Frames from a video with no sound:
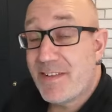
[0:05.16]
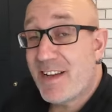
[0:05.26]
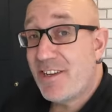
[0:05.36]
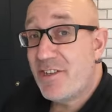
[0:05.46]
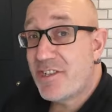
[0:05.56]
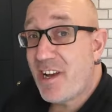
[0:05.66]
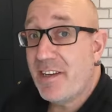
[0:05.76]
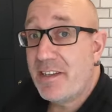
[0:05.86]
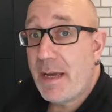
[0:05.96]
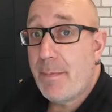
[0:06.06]
that's actually stuck
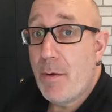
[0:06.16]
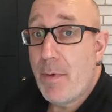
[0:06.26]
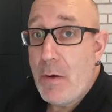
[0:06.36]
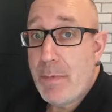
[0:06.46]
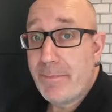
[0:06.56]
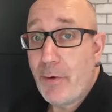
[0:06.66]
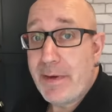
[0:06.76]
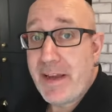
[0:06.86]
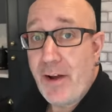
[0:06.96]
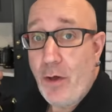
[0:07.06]
in demo mode. But before we
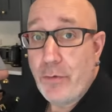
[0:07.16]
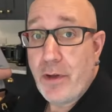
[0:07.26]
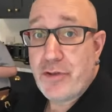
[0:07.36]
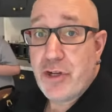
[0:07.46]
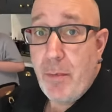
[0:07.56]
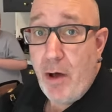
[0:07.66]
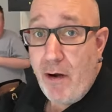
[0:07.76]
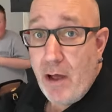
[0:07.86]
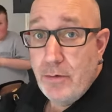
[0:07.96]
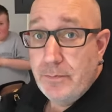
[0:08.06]
get on,
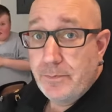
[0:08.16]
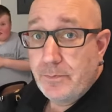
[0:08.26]
tomorrow